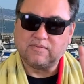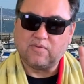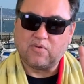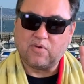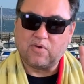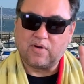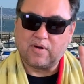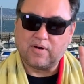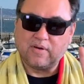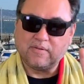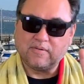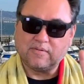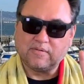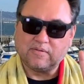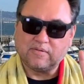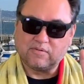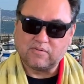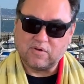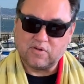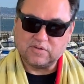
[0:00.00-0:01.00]
for
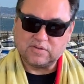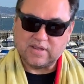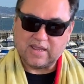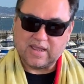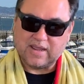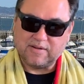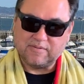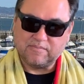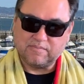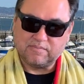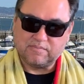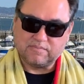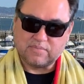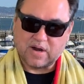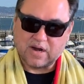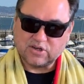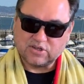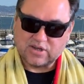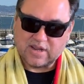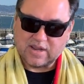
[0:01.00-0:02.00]
Rosé,
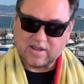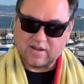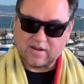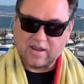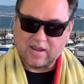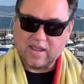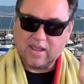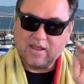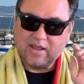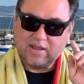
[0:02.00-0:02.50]
Park Chaeyoung.